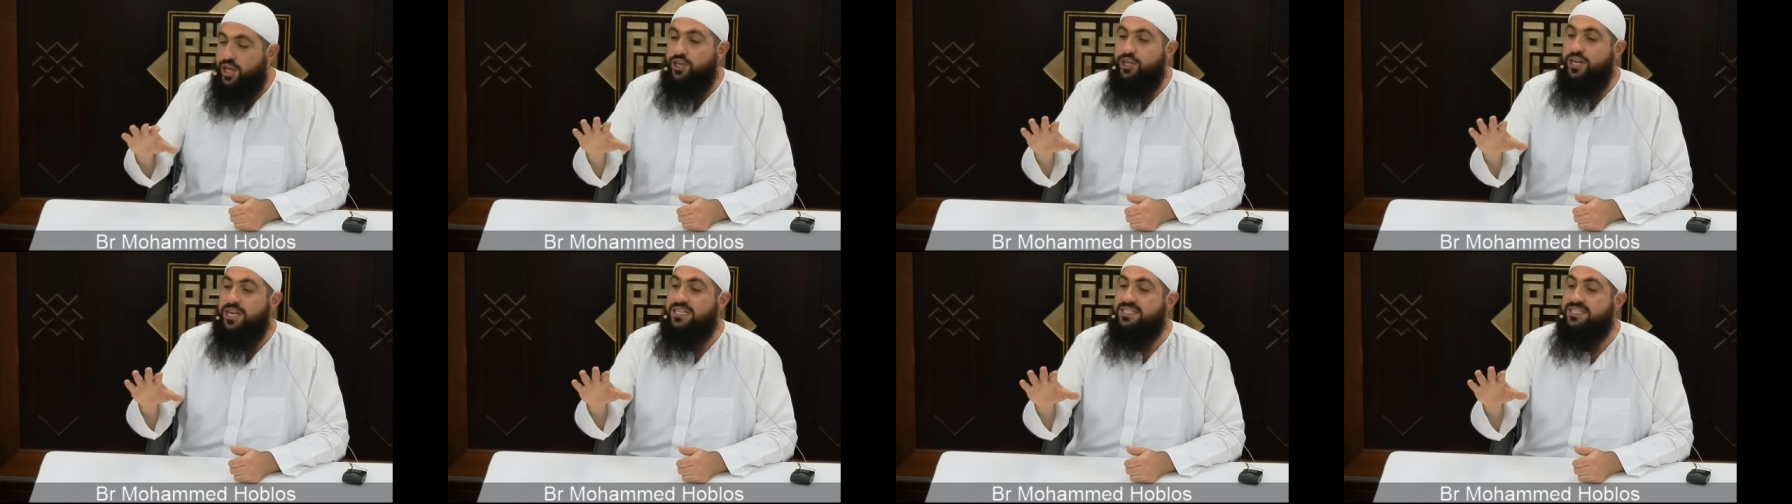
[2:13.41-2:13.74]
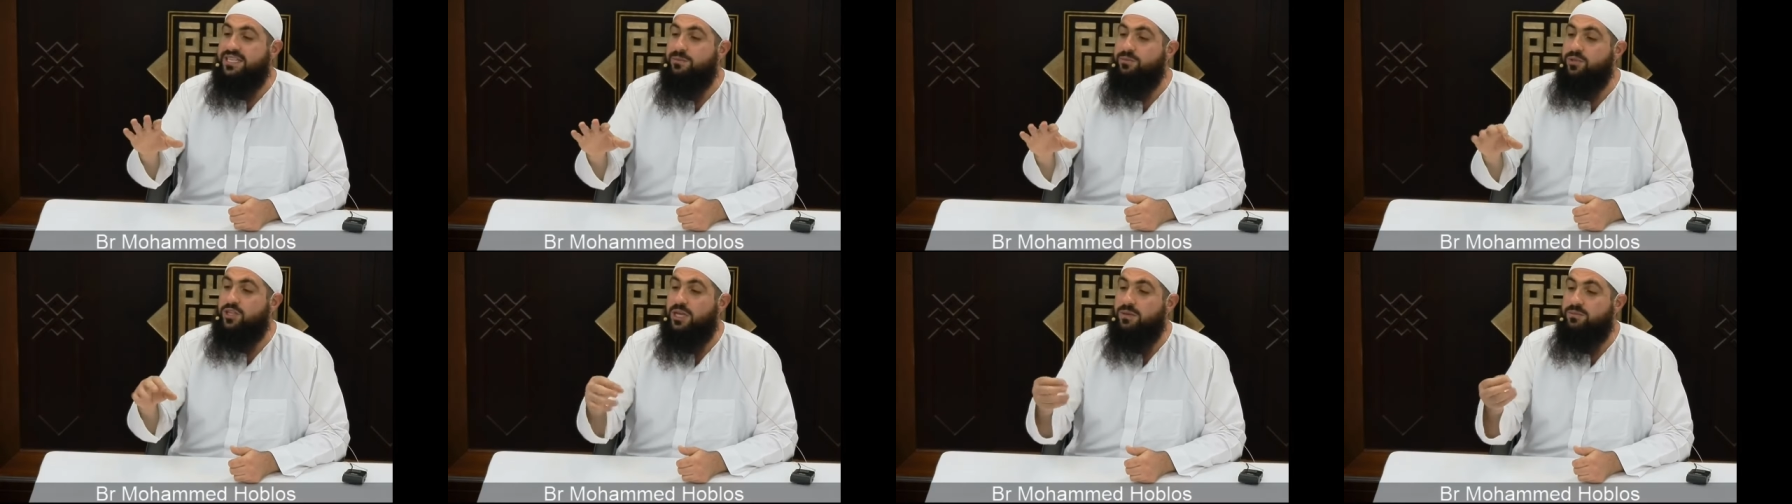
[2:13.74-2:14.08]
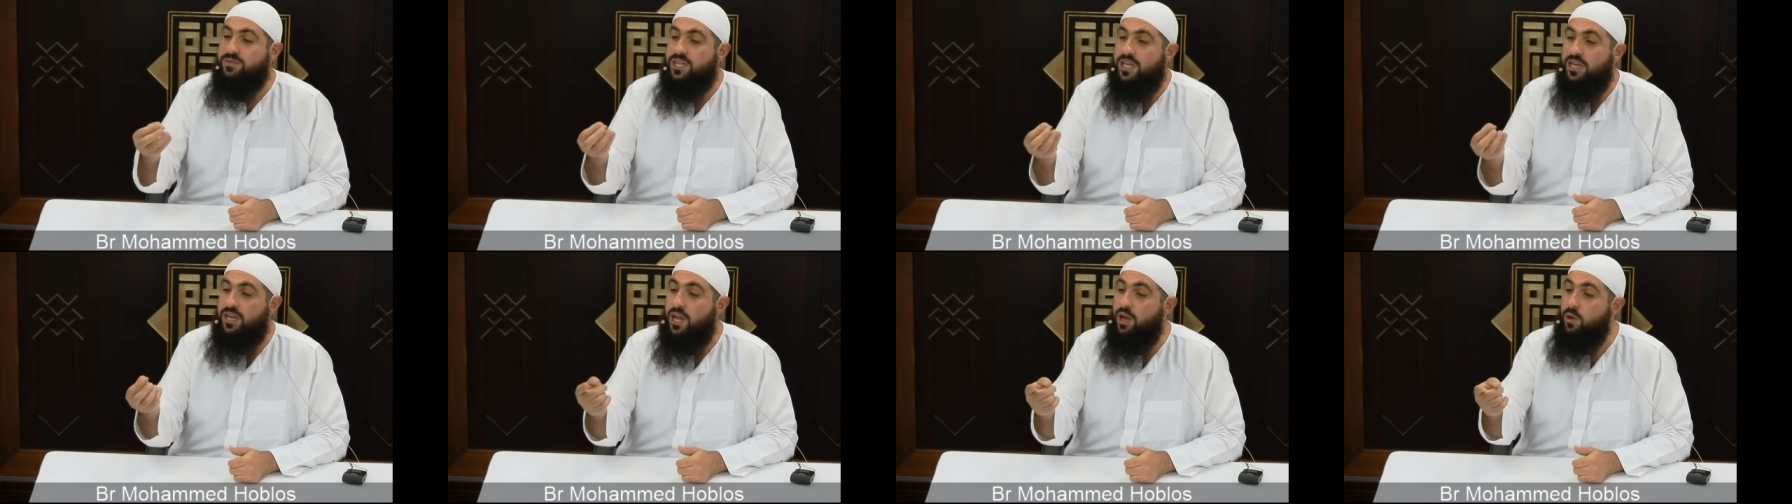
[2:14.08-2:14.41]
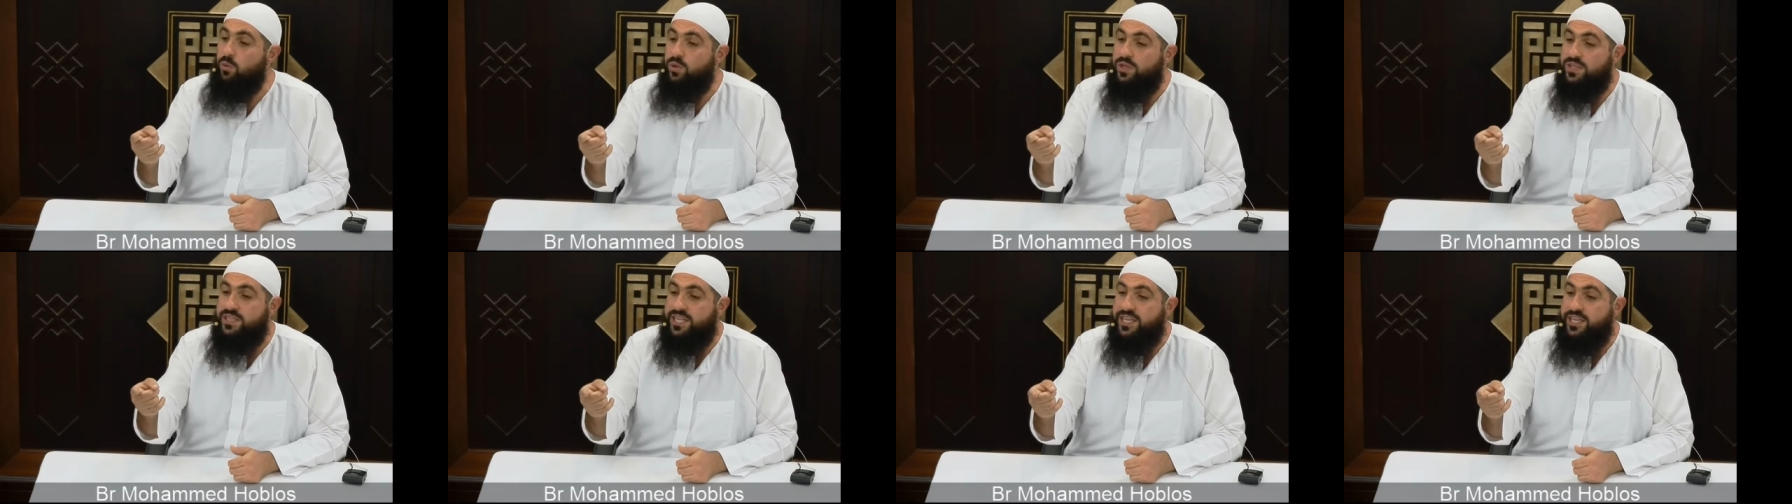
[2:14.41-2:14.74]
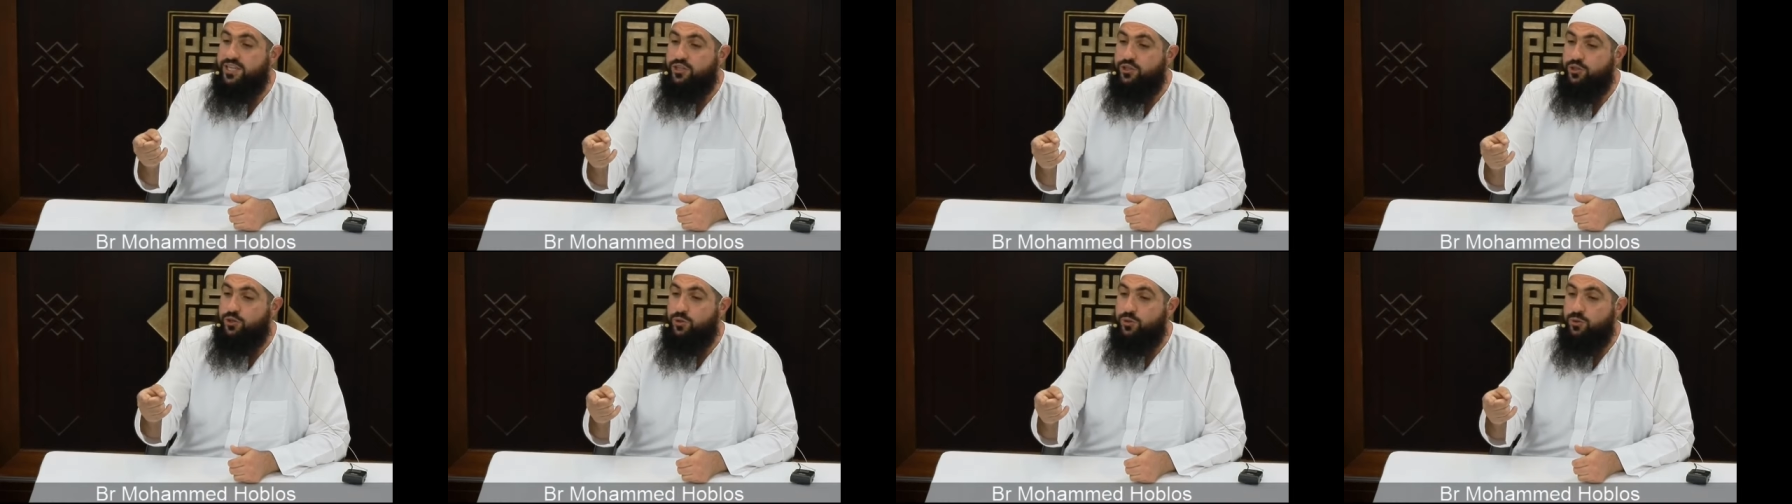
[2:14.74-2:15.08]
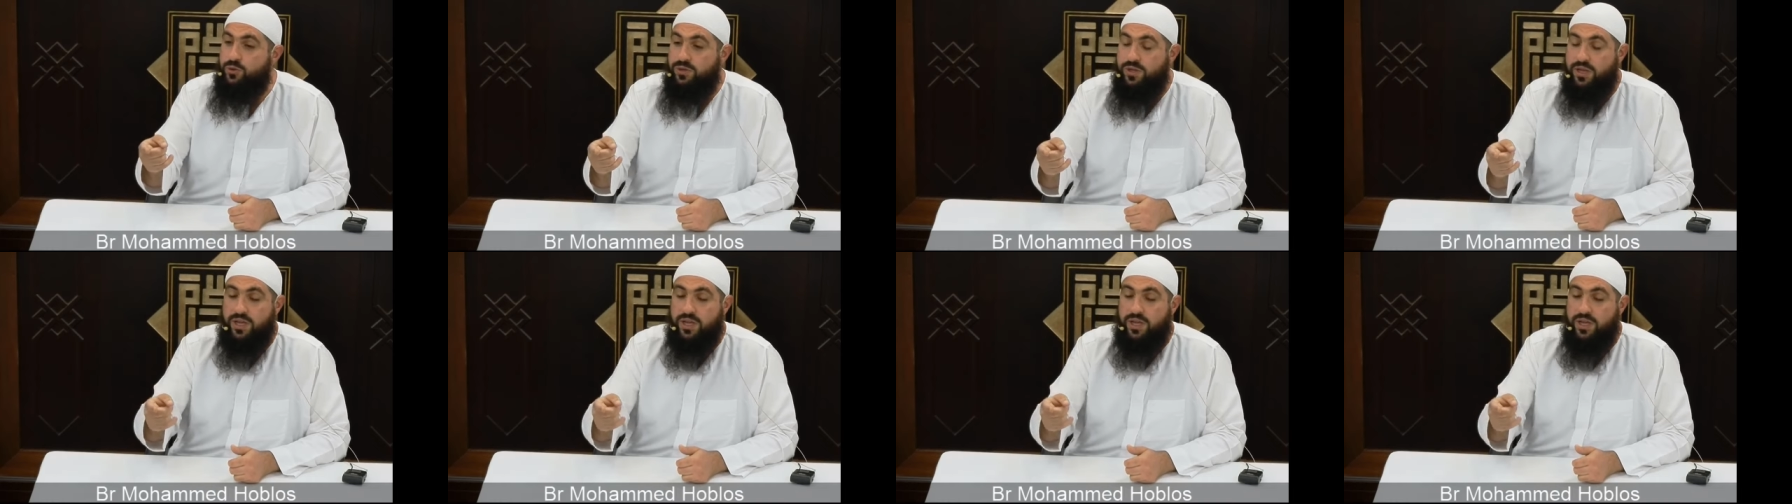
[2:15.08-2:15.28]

You know, sometimes Allah will teach you